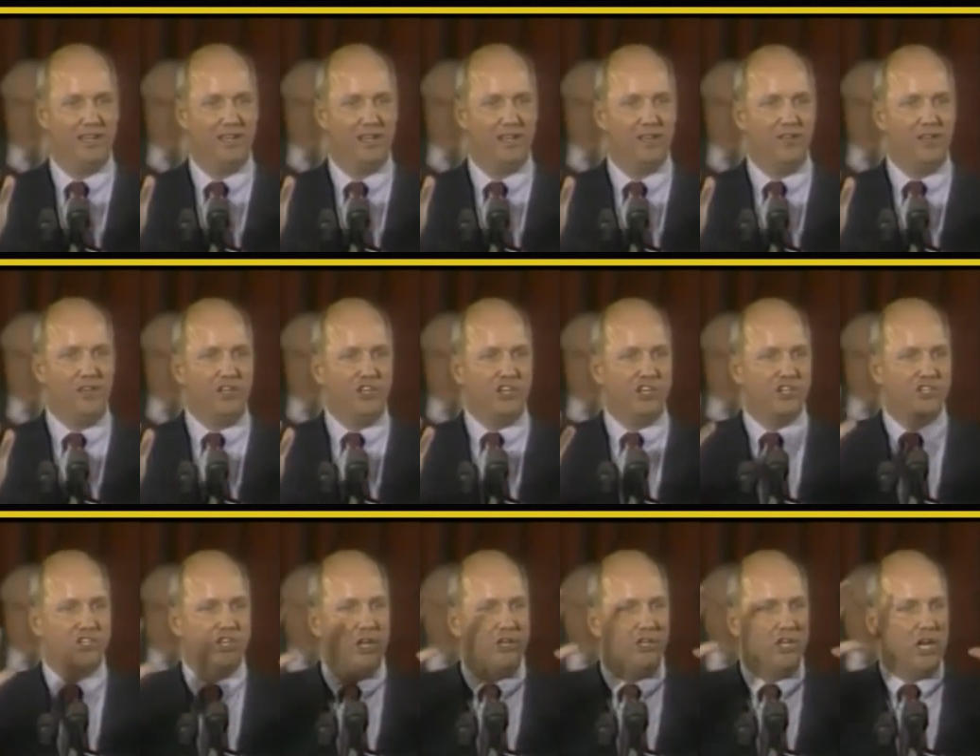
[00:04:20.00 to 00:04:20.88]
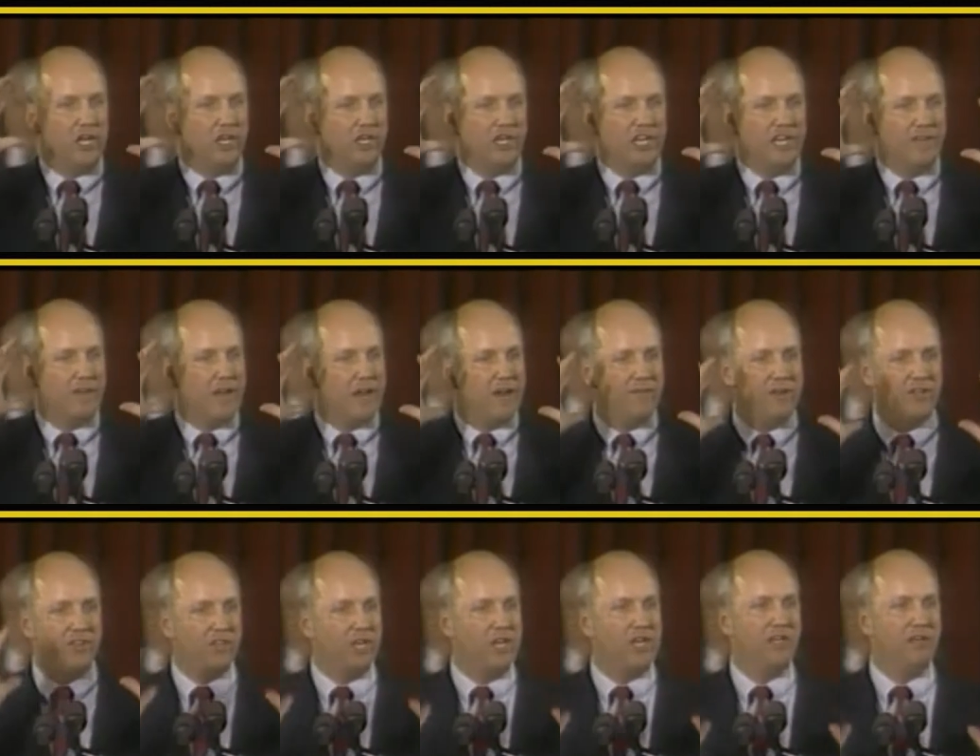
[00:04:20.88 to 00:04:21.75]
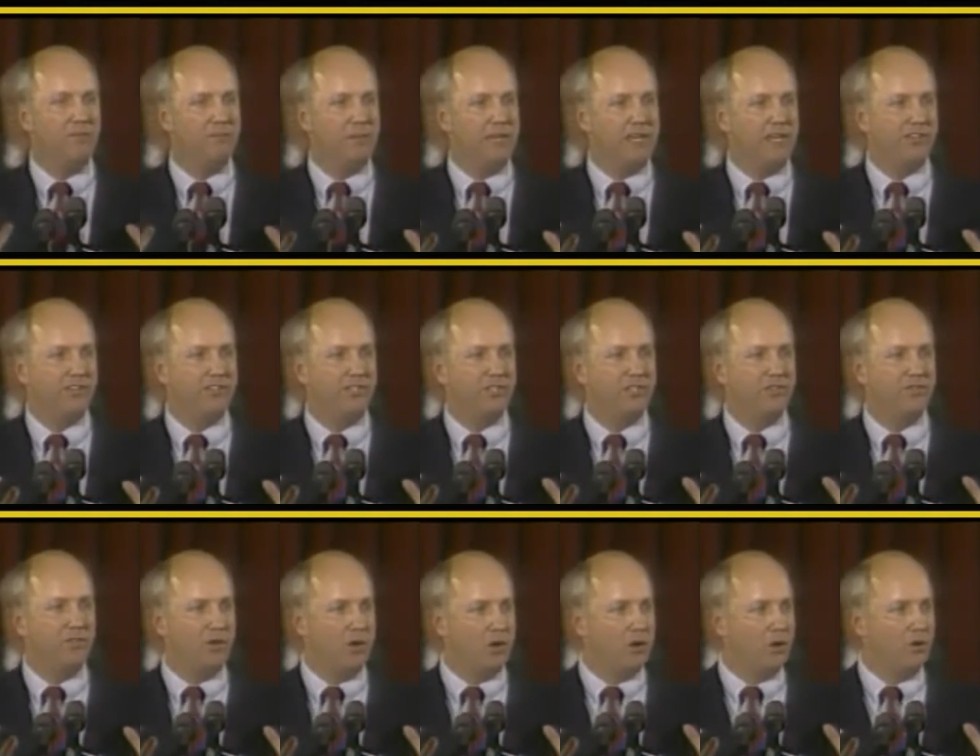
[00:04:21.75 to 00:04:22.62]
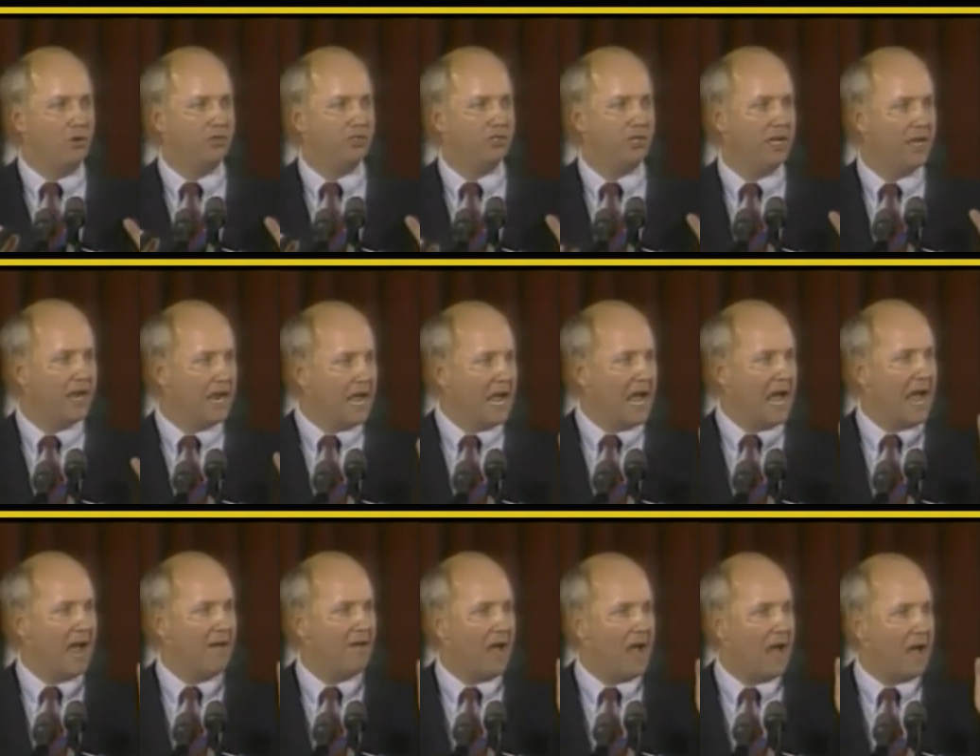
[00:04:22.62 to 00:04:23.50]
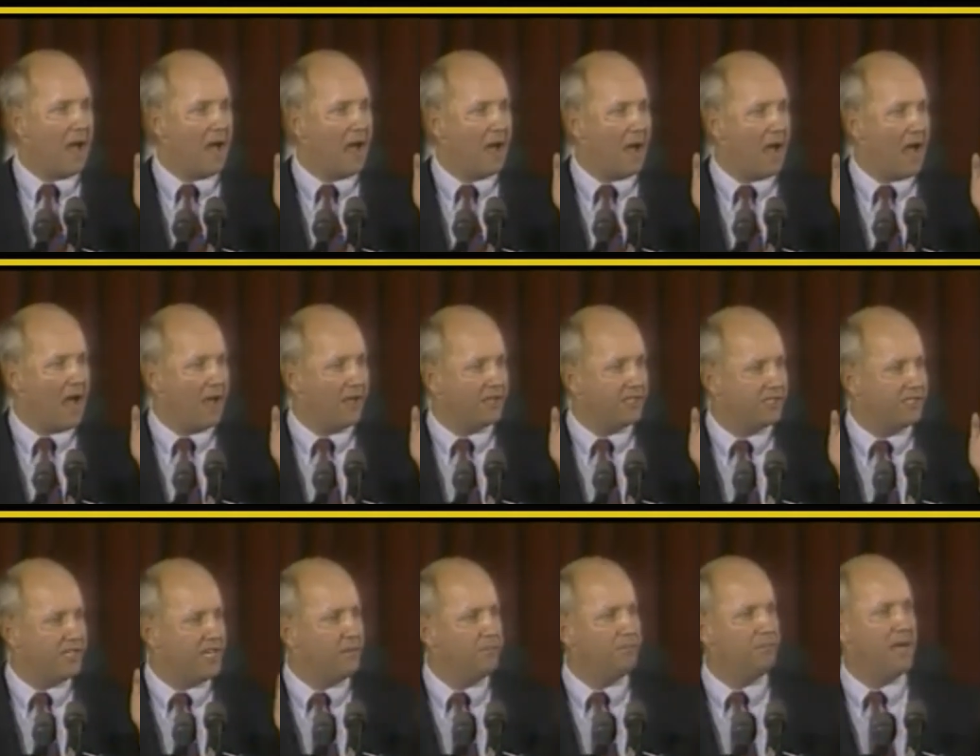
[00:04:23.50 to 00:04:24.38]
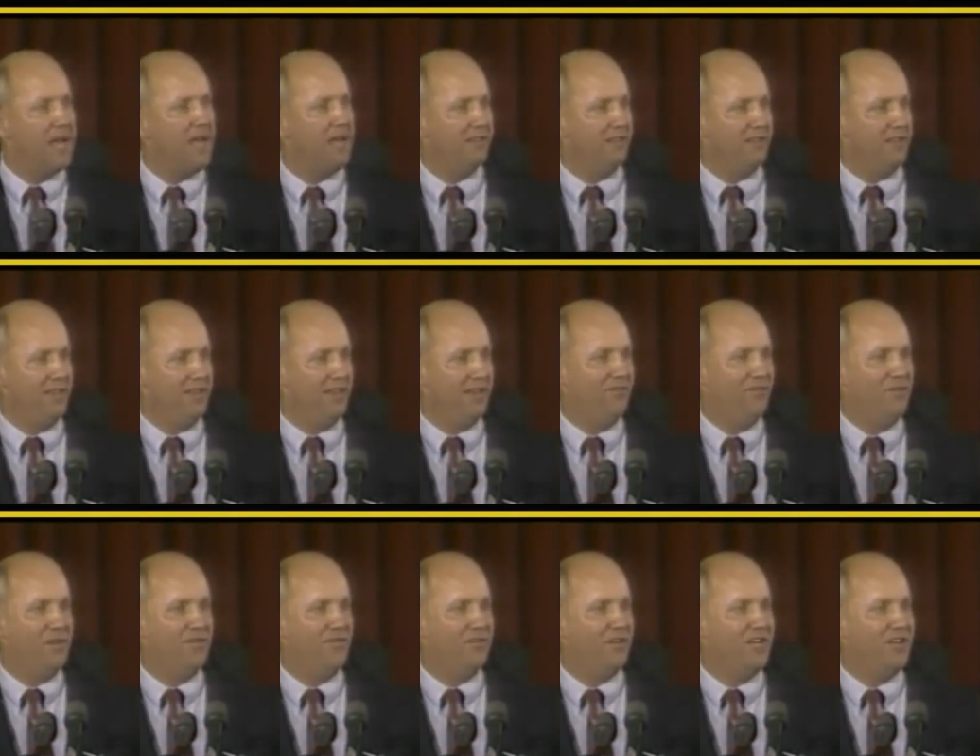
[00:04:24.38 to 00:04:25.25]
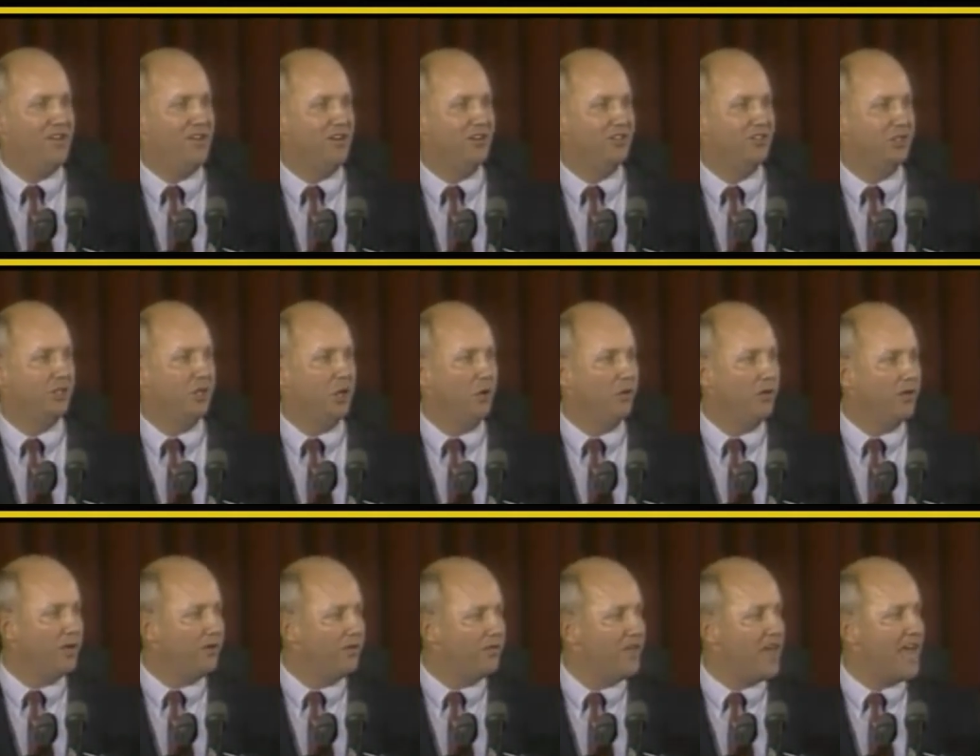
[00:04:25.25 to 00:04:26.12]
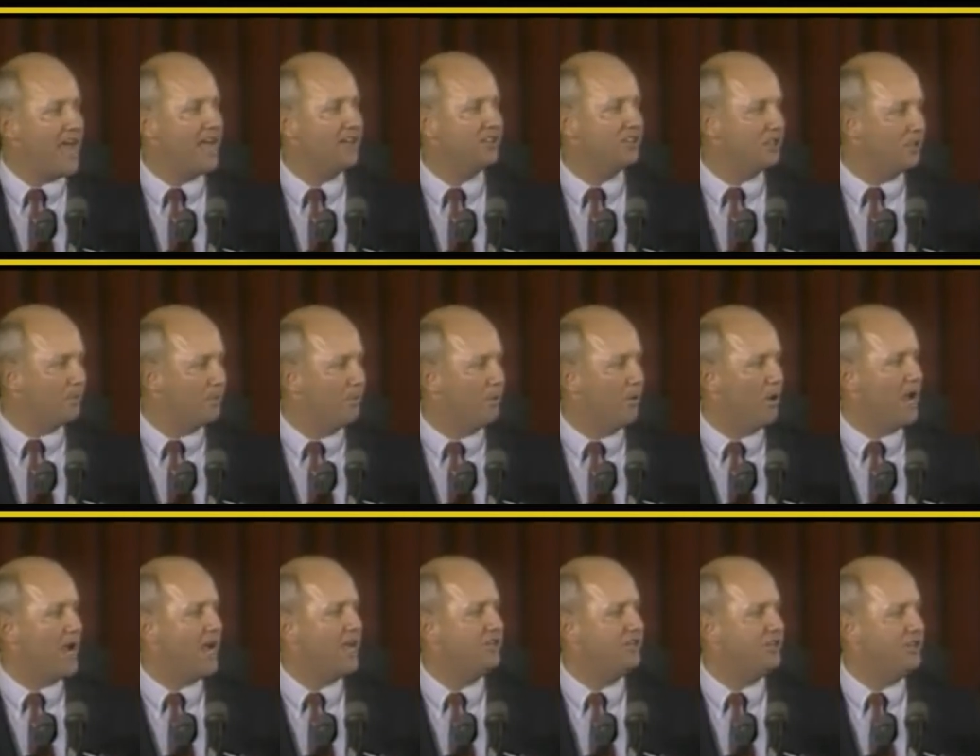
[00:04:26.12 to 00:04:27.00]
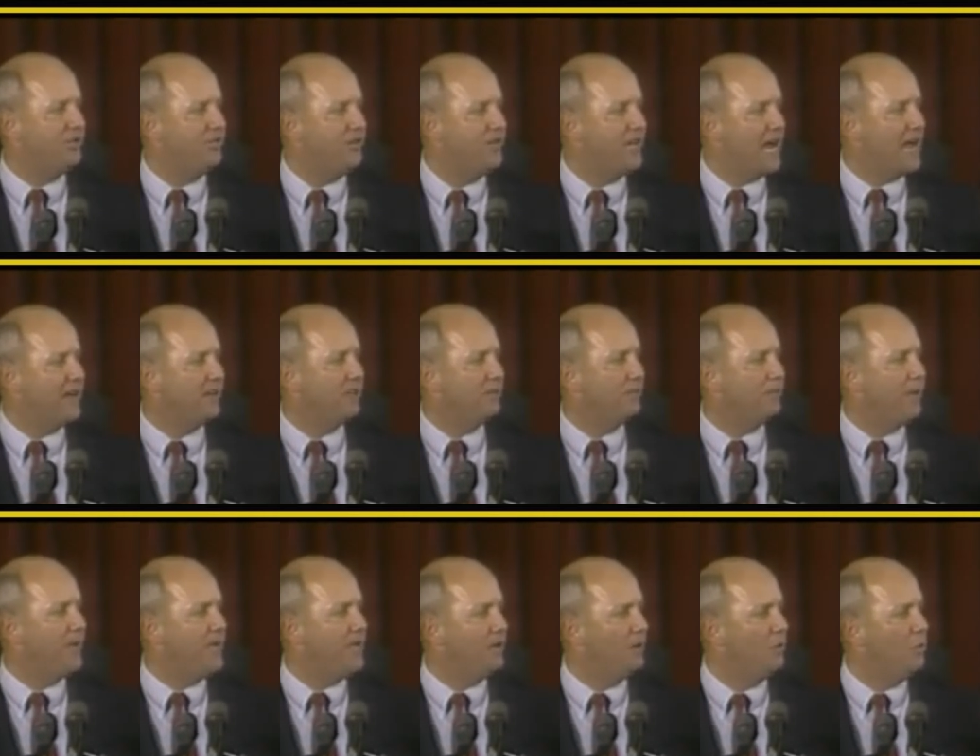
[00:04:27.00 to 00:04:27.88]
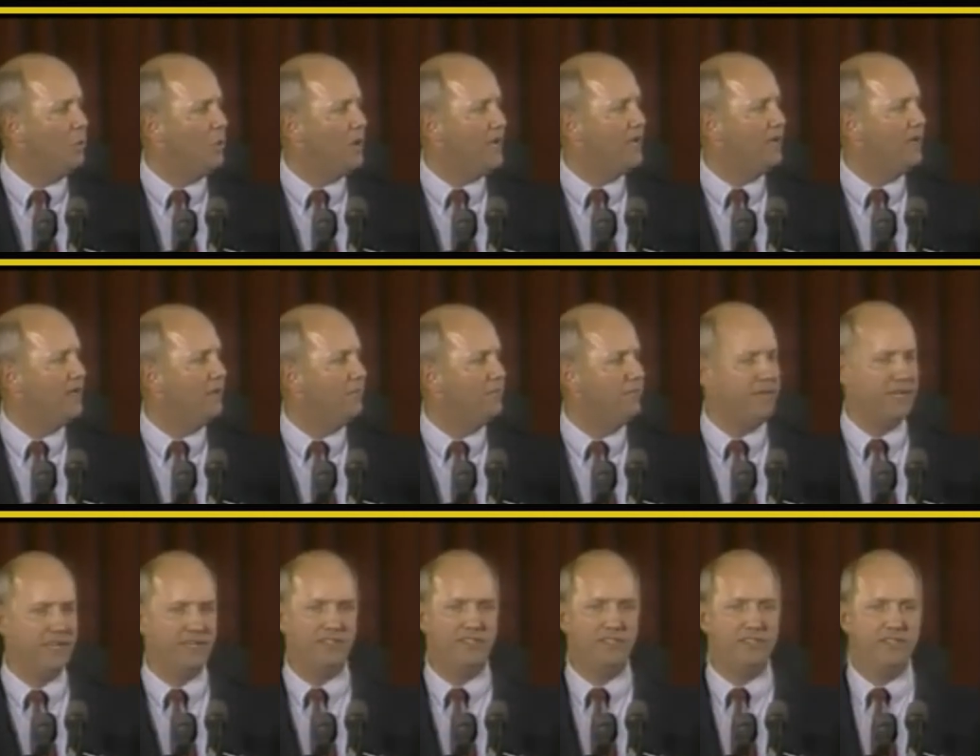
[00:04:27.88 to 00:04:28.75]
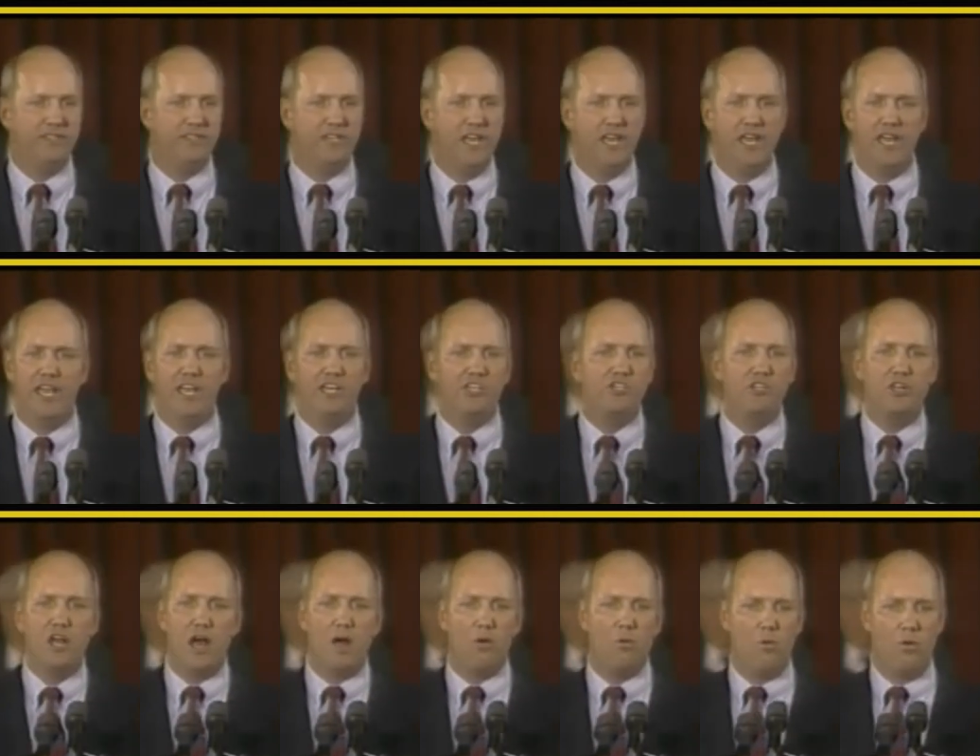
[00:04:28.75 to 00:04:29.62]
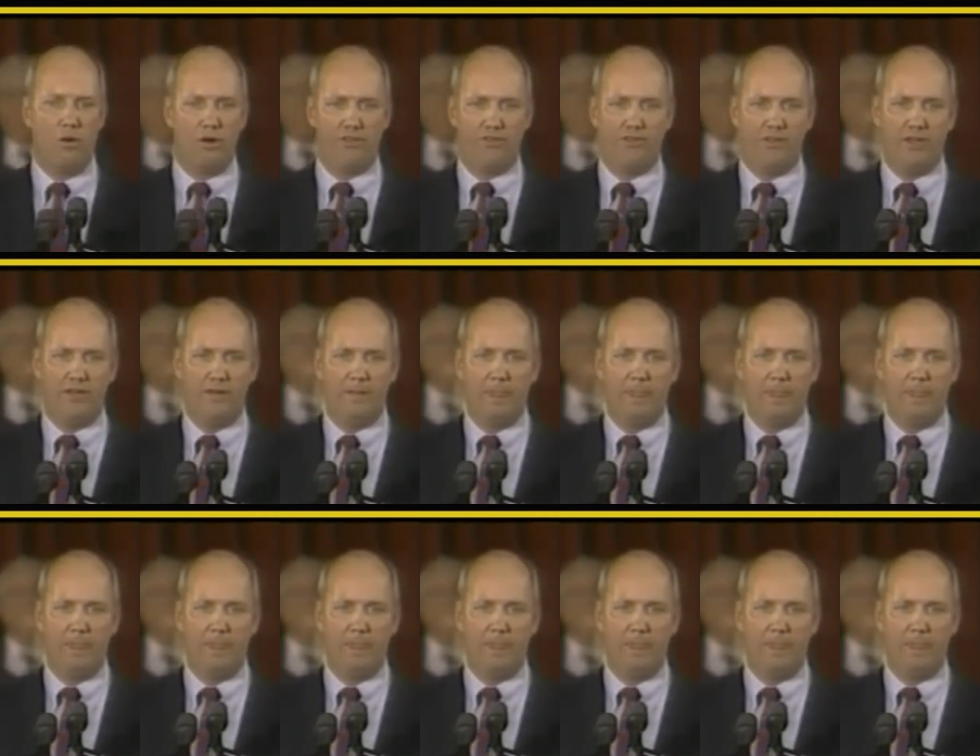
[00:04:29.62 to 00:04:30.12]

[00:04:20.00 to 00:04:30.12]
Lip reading: that just doesn't give everything to business. Folks, I said back then, 15 years ago, that if that's the price you've got to pay to win in business, it's not worth it.